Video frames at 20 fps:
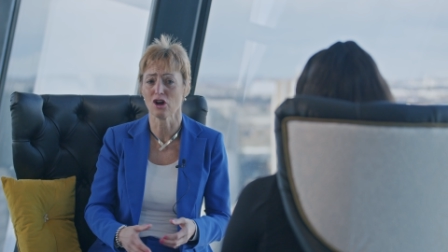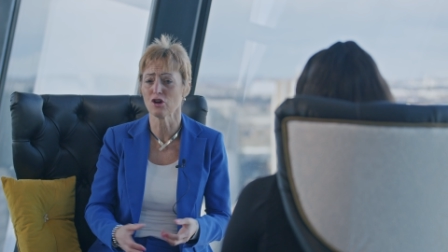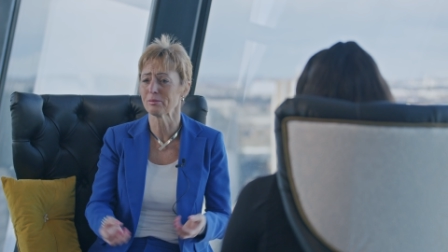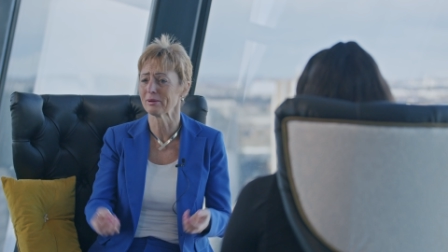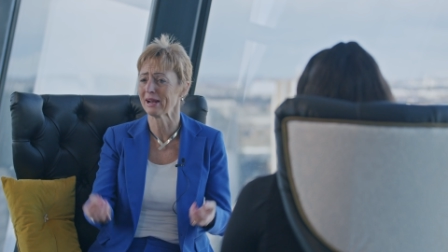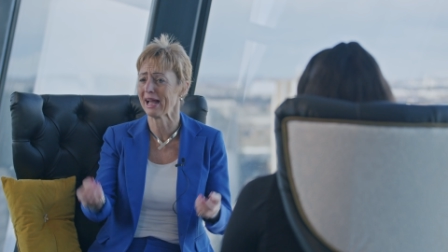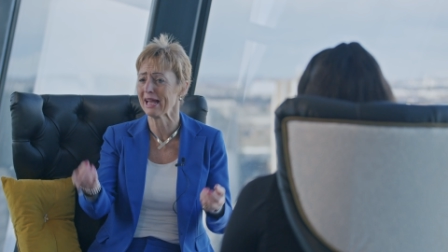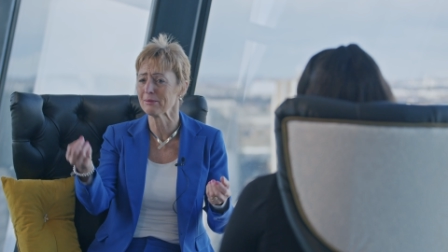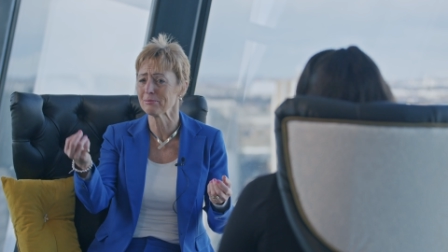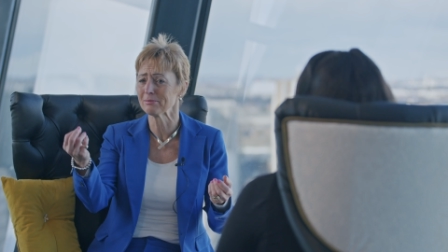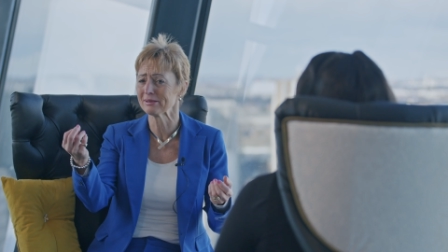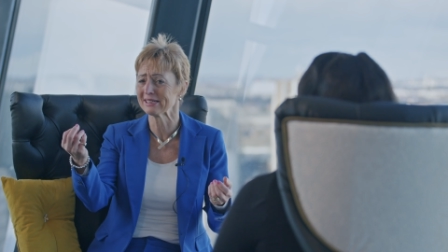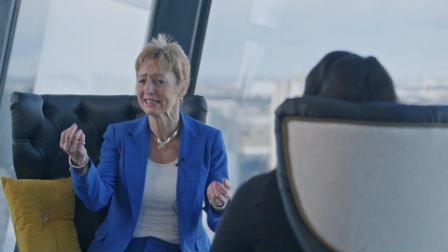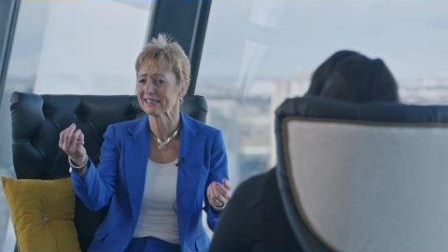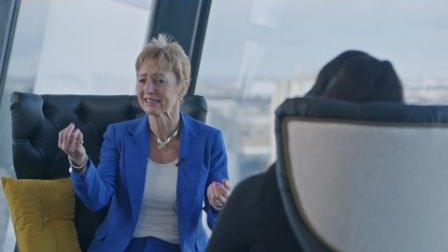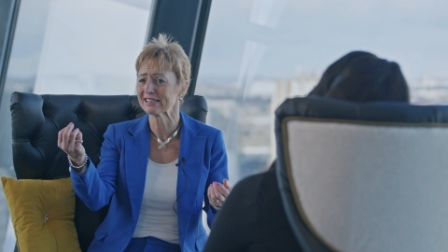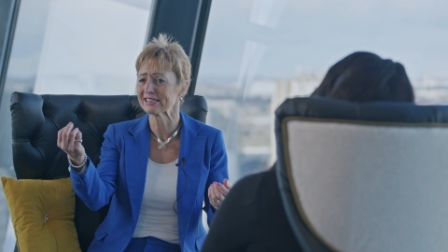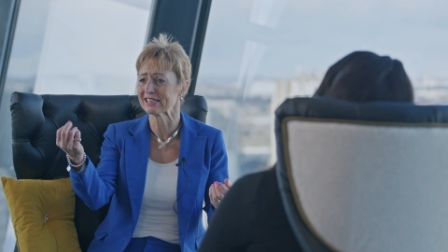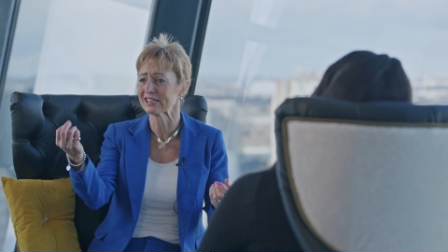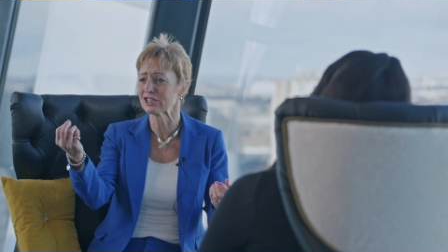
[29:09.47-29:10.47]
Open,
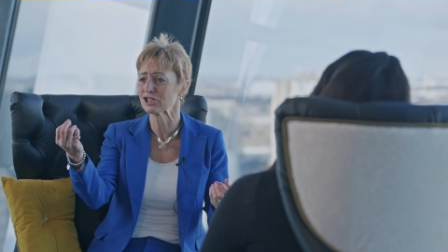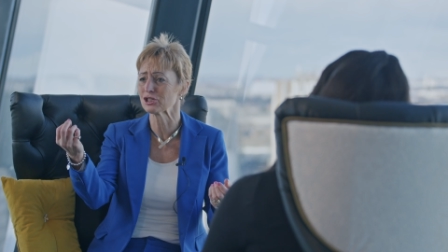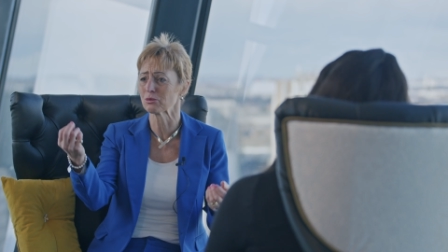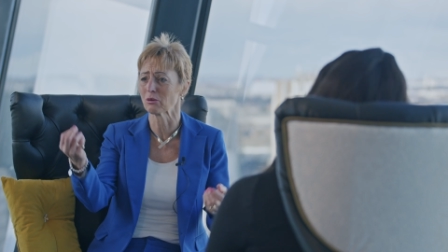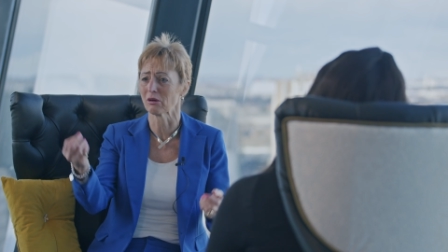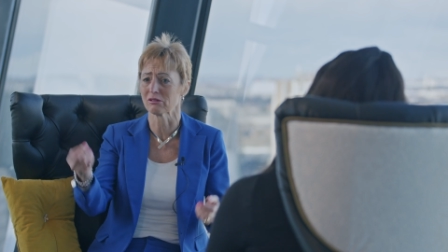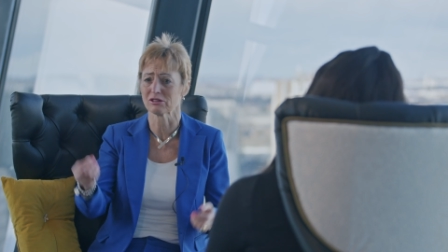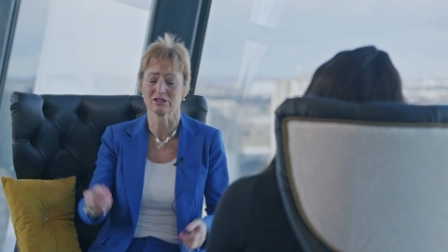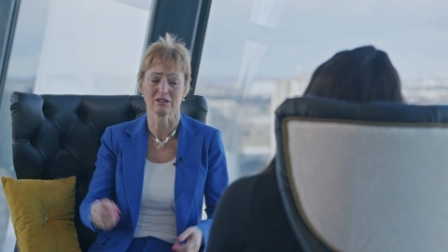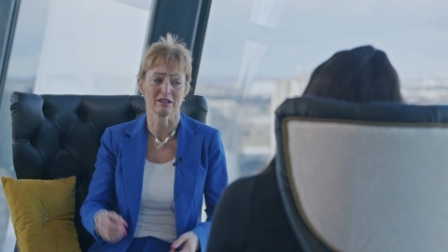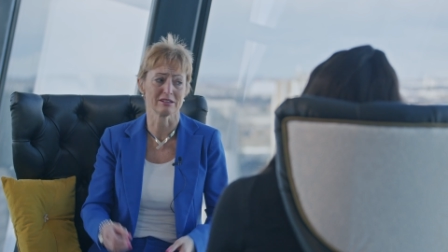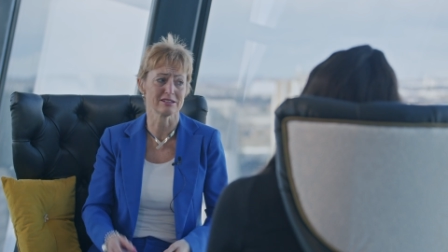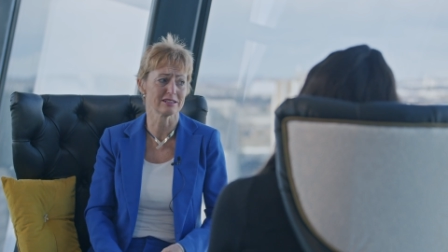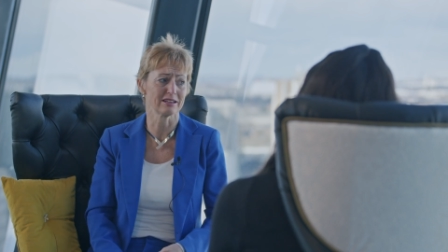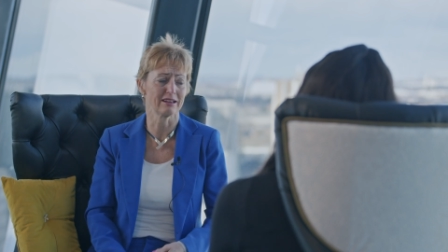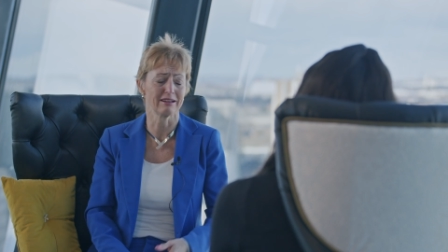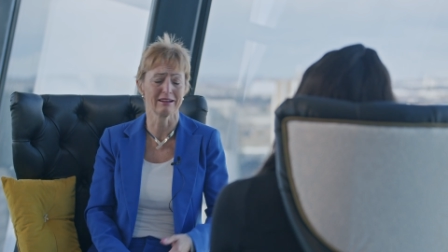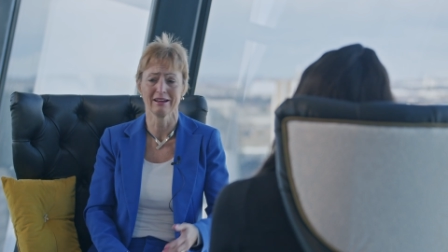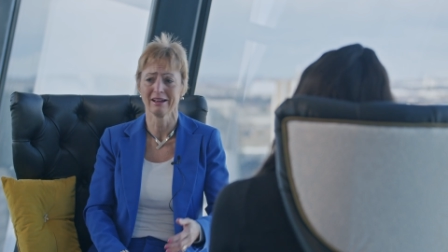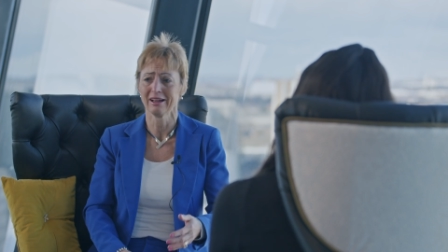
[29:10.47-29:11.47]
emptying the dishwasher
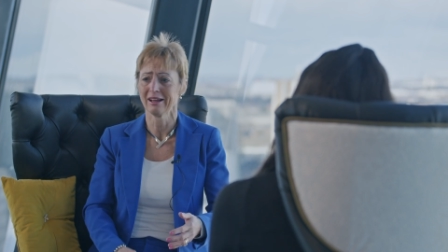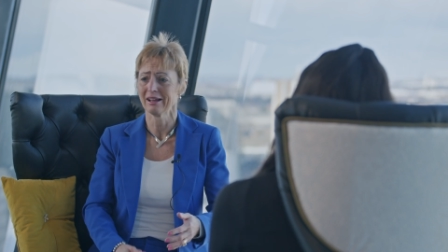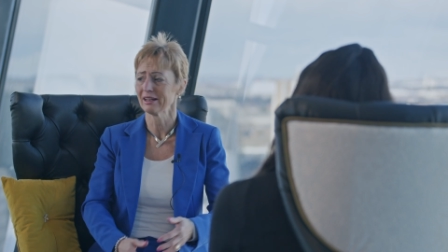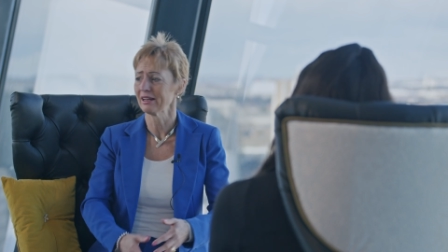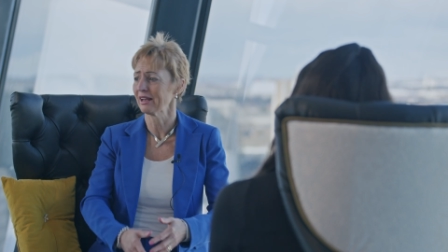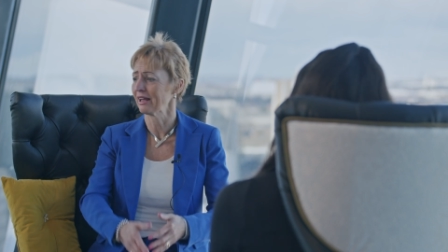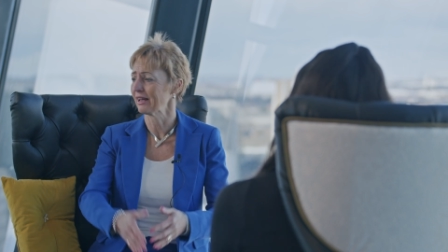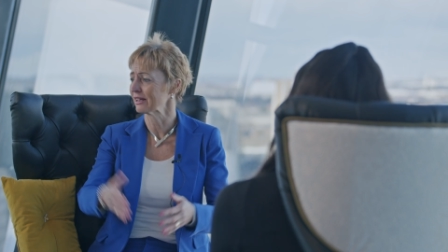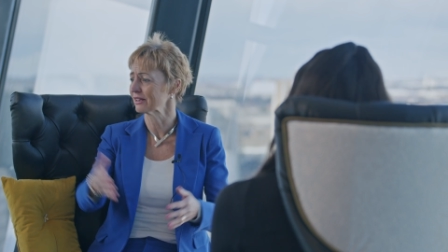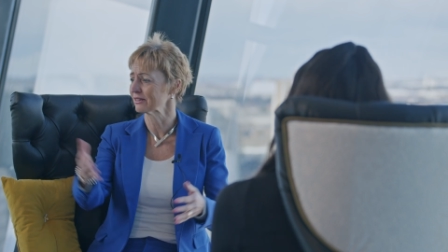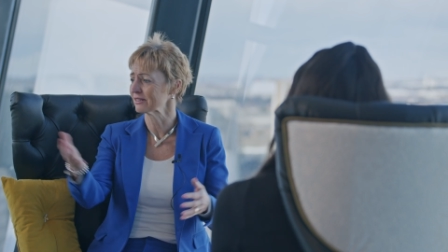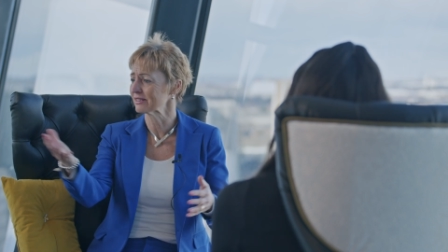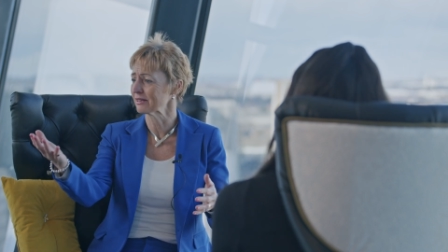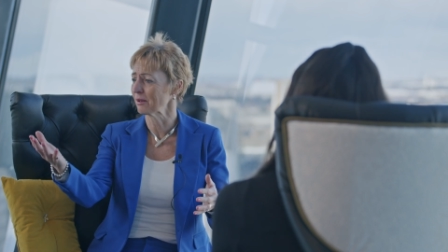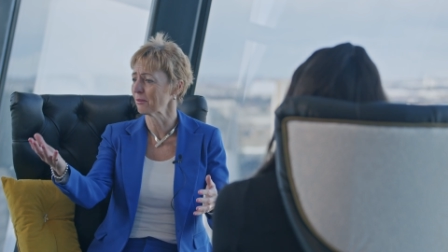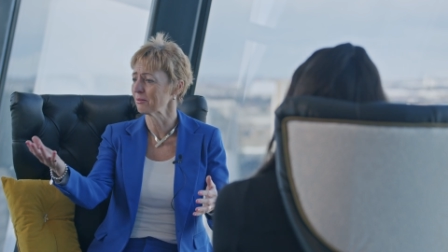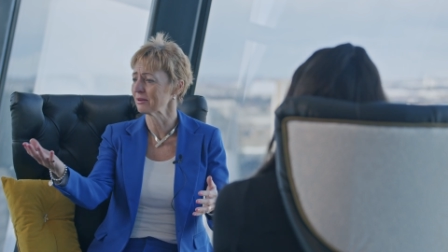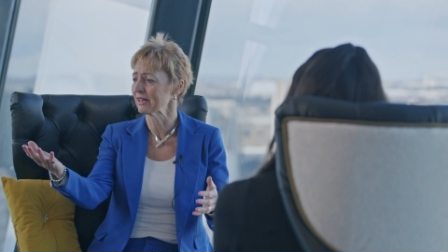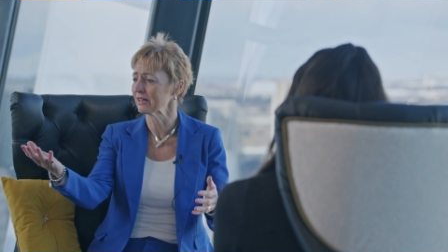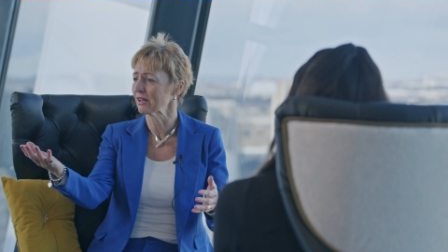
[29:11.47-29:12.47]
to like
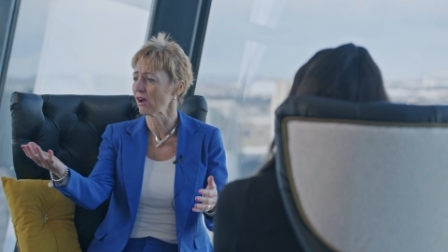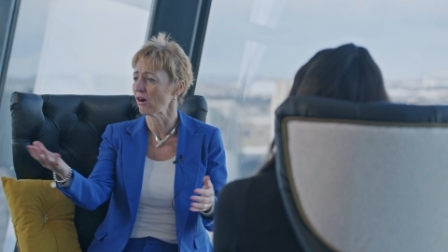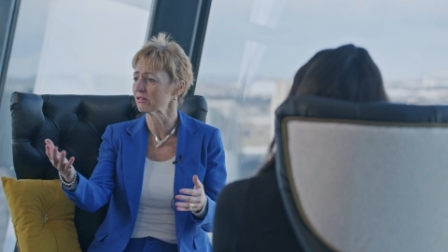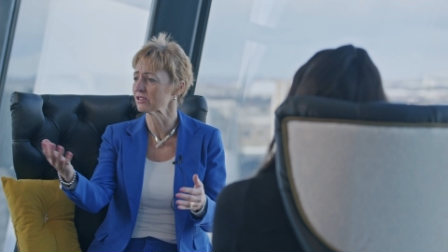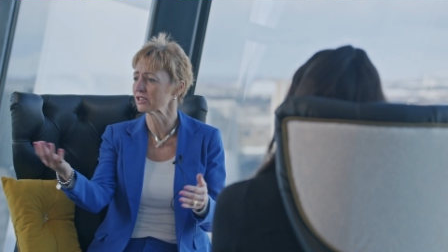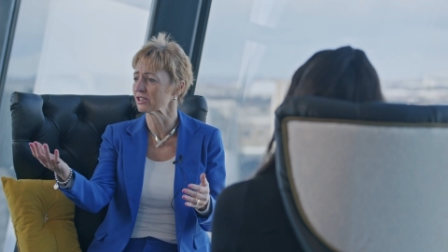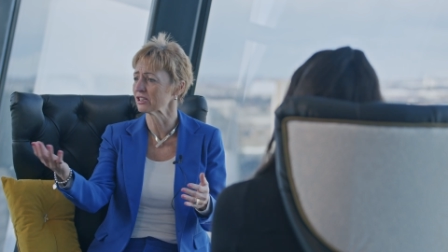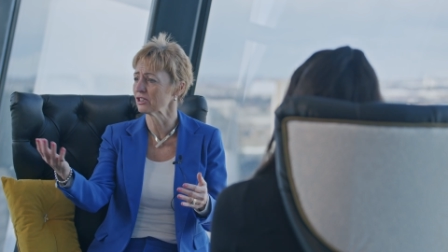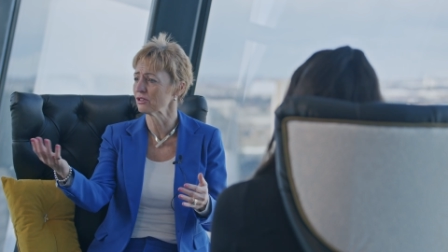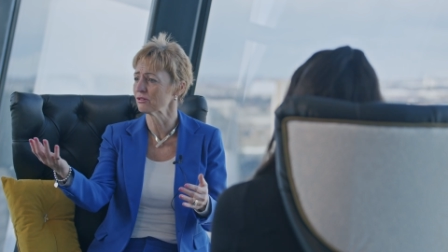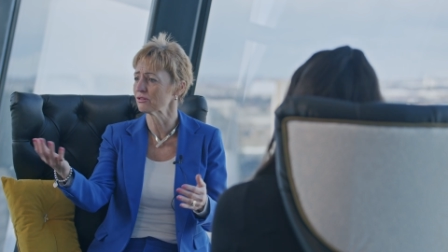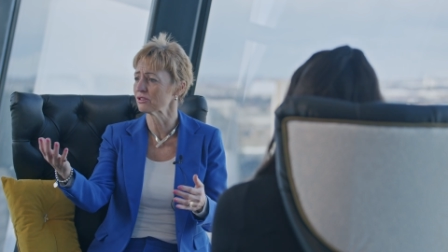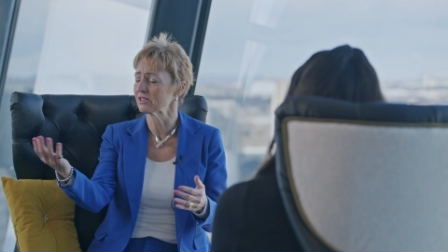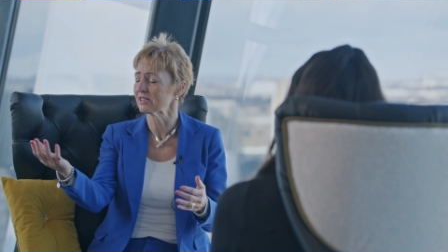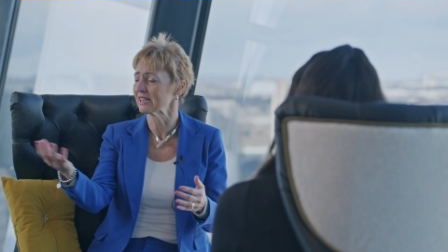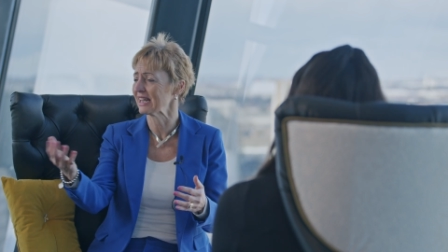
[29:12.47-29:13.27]
somebody asking you,